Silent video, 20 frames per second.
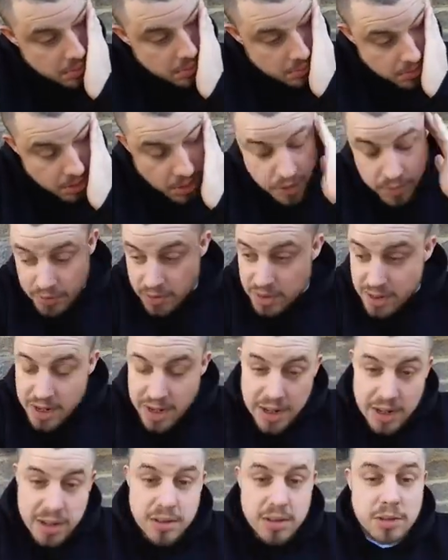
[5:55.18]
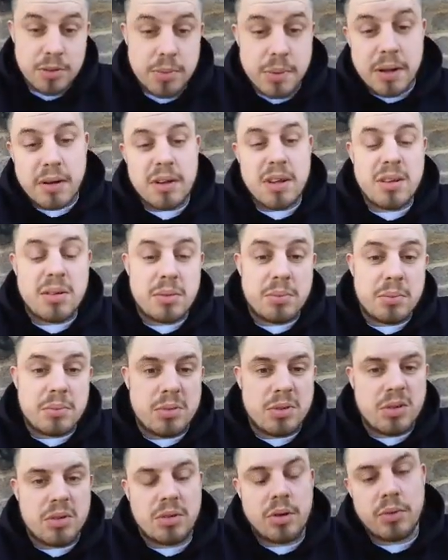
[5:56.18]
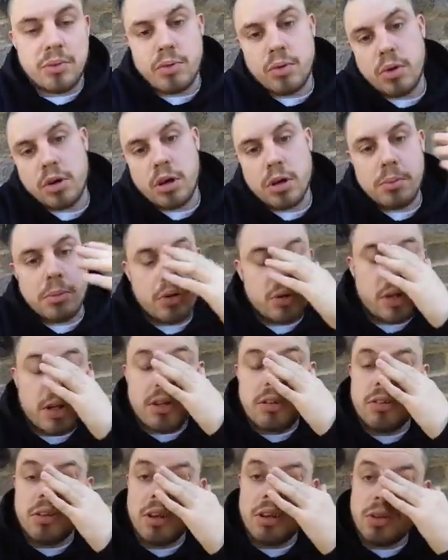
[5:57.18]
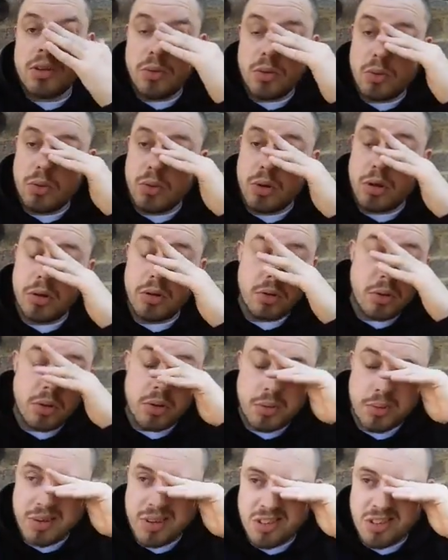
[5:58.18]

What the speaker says: But other than that, that's about it. So I thought I'd come on here to let you all know